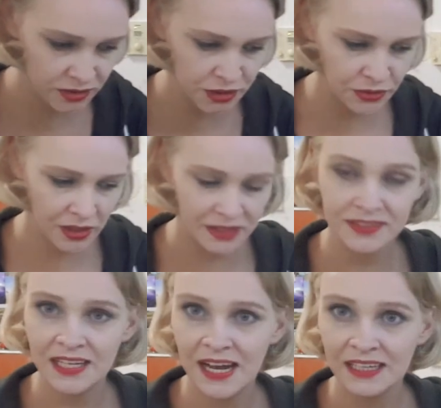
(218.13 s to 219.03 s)
also
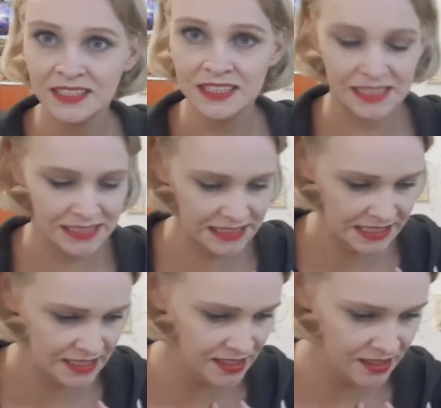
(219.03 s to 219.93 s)
contact
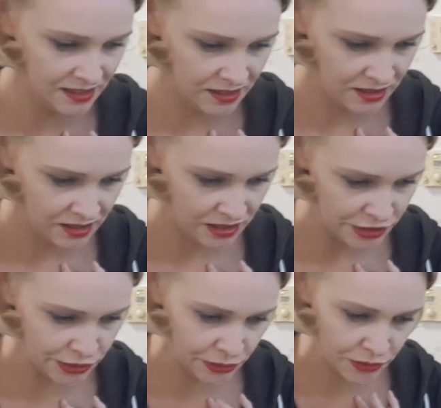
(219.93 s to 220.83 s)
the
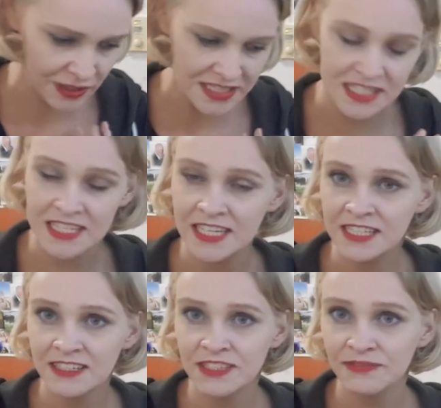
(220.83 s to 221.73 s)
Seoul Crisis
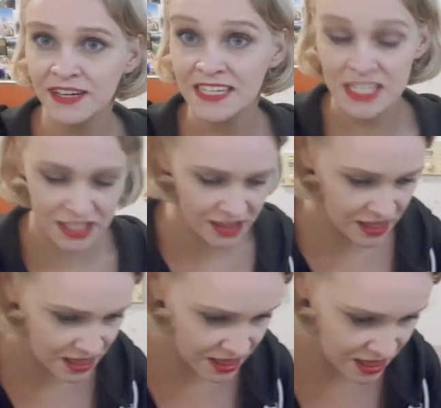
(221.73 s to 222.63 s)
Intervention